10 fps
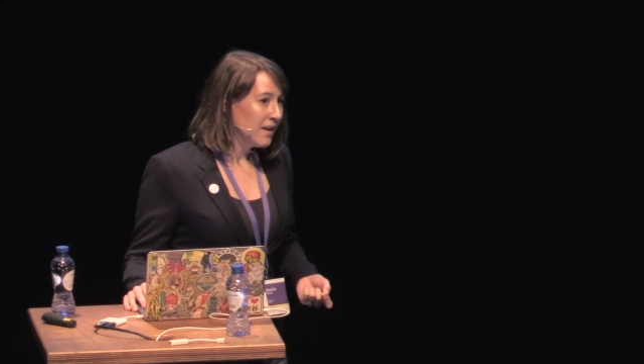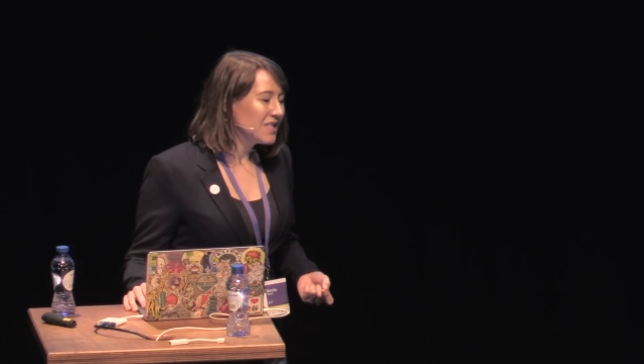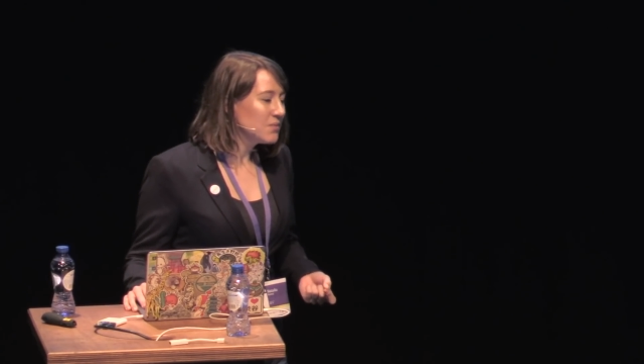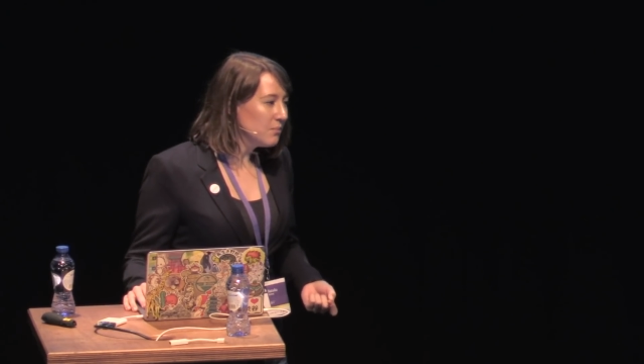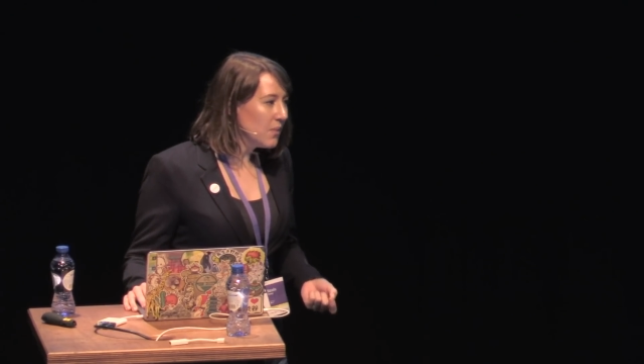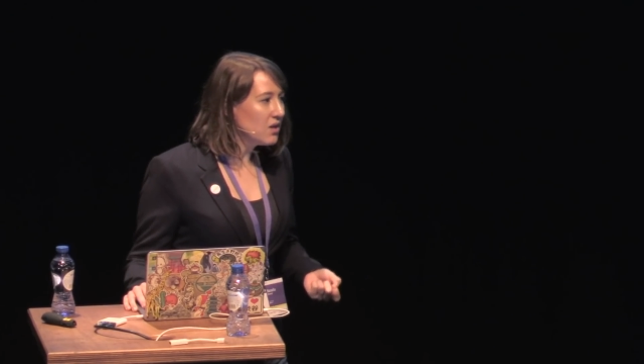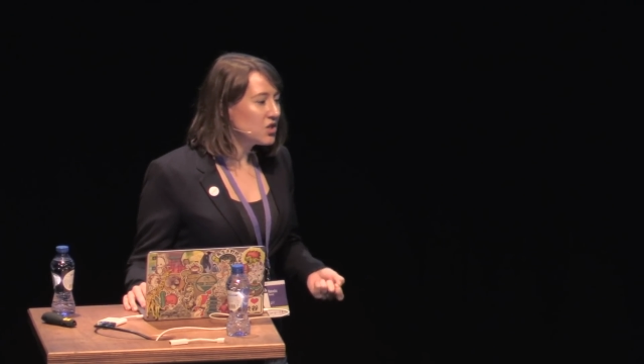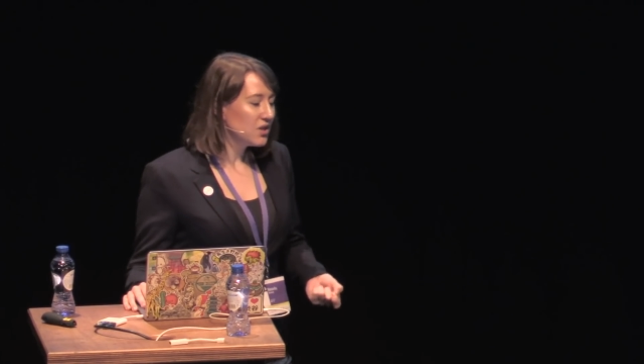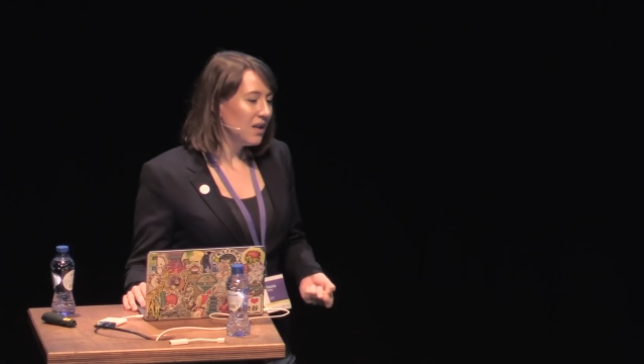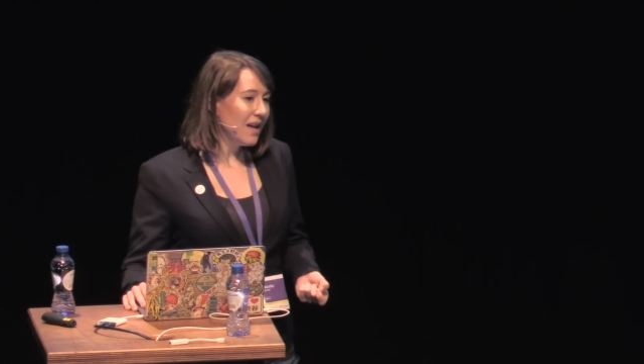it's
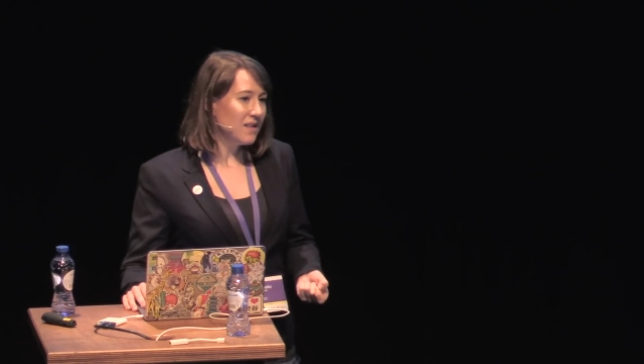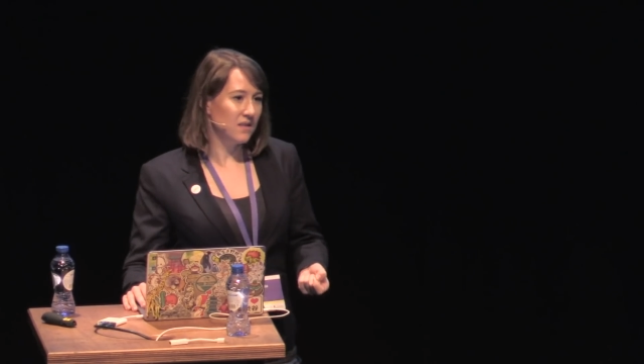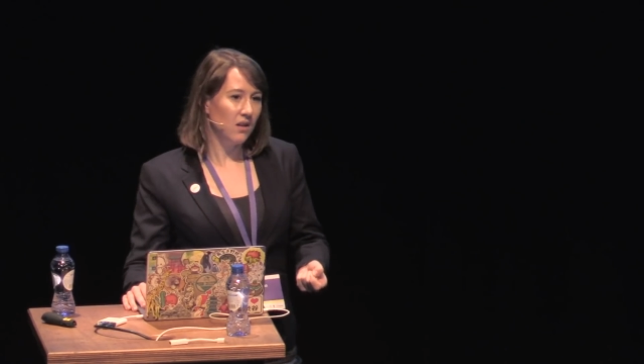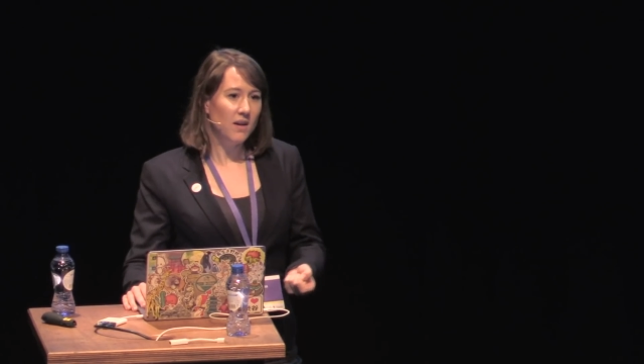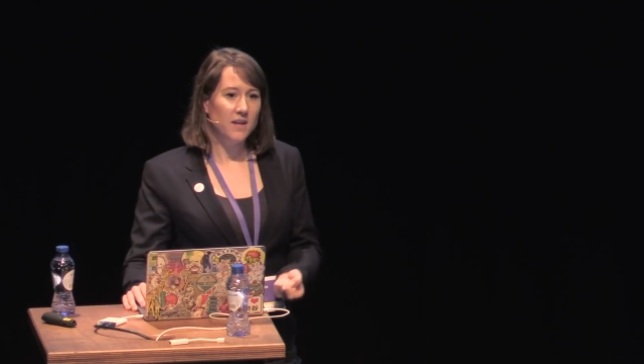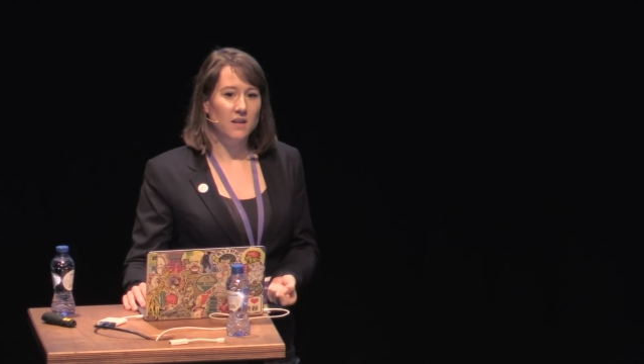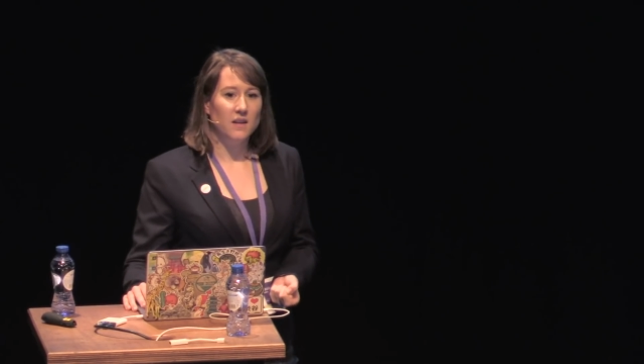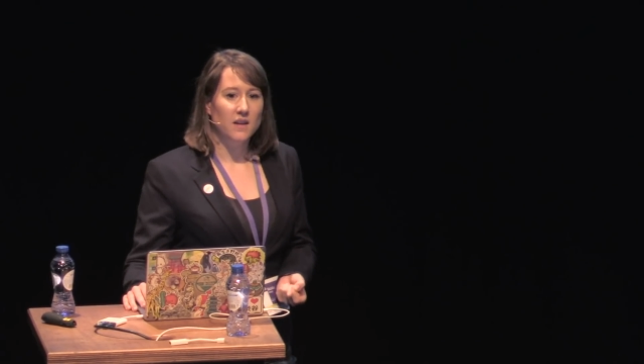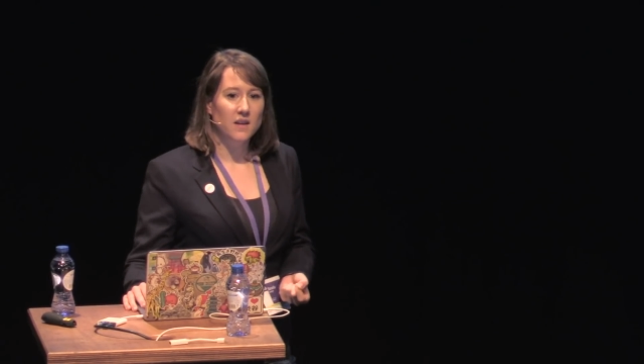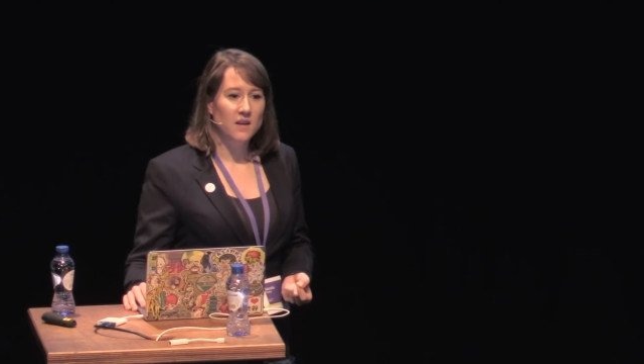much less
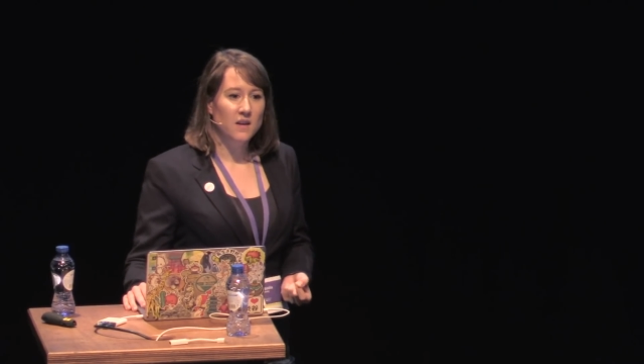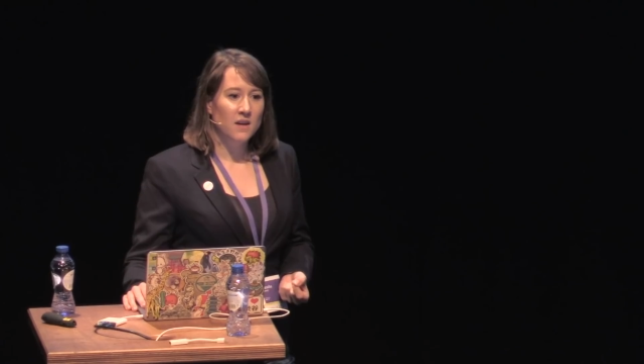likely